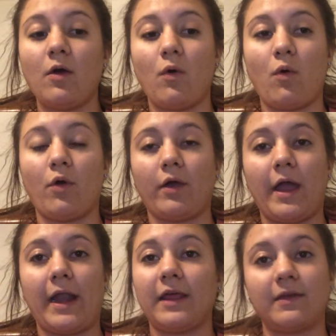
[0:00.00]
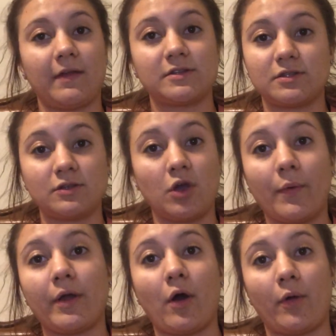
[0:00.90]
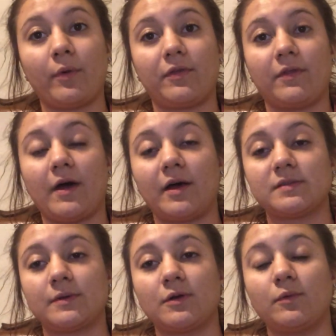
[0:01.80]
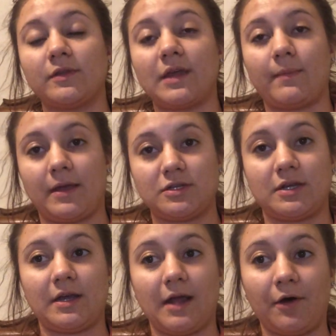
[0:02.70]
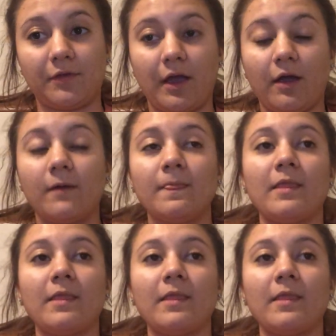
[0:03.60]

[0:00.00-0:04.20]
or anything that's going on within the hospital with that patient and healthcare.